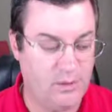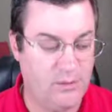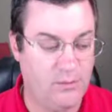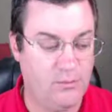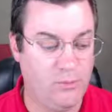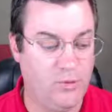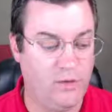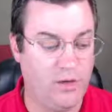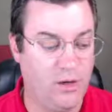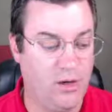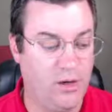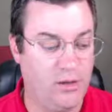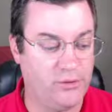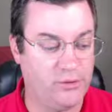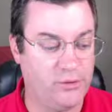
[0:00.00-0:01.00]
Moving
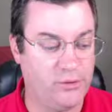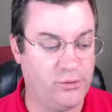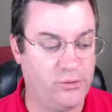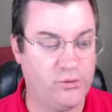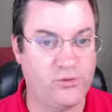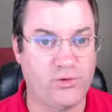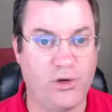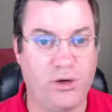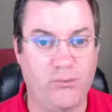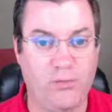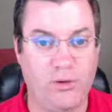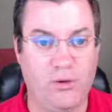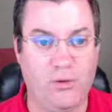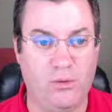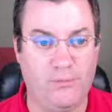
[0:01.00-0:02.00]
on to the
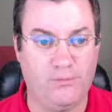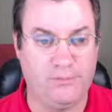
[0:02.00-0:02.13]
trombone.